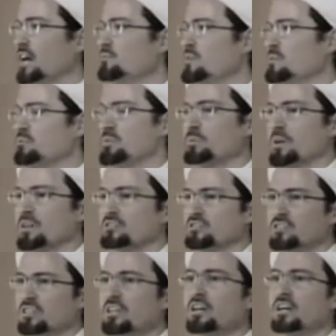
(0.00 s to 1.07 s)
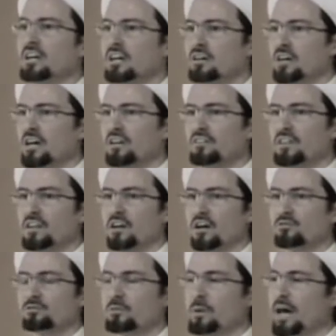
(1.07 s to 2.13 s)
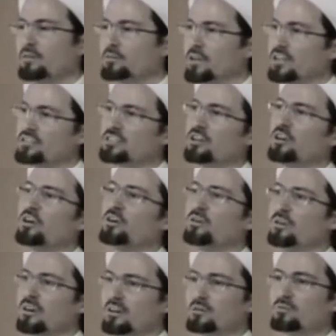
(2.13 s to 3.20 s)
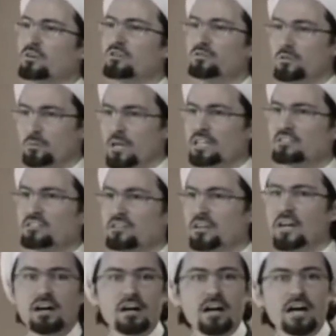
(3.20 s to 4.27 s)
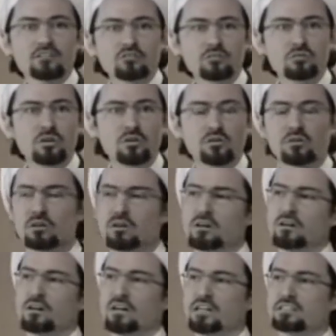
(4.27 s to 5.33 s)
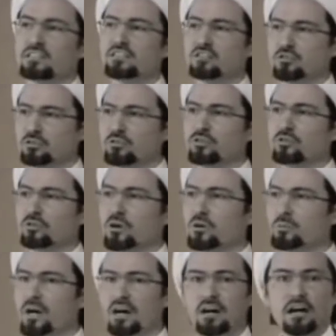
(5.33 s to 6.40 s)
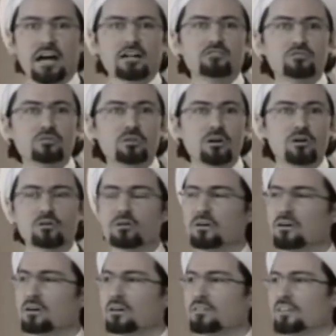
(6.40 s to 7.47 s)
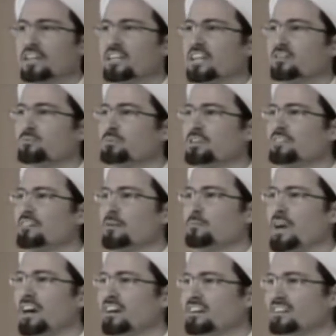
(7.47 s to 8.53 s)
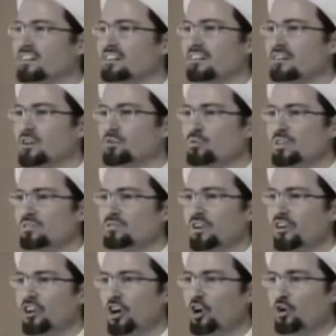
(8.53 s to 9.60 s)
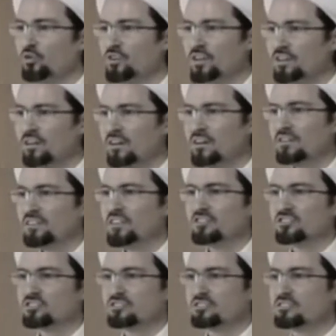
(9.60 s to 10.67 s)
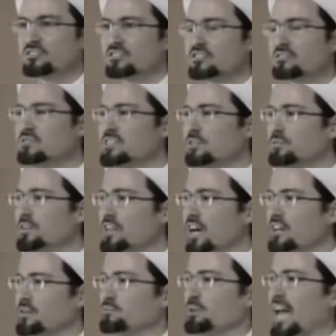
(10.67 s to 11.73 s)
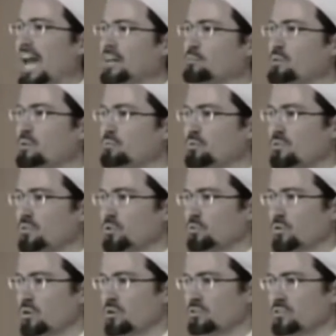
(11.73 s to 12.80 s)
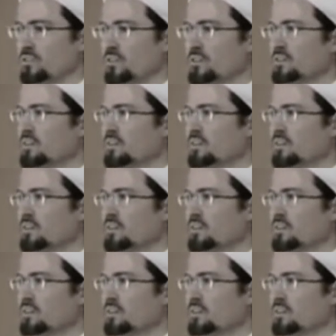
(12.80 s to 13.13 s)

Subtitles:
I meet people on the street that are from Africa. I'll say, oh, where are you from? Nigeria? How do you know? I say, you're Yoruba? How do you know? They can't even believe an American would even know that there's different kind of black people in the world.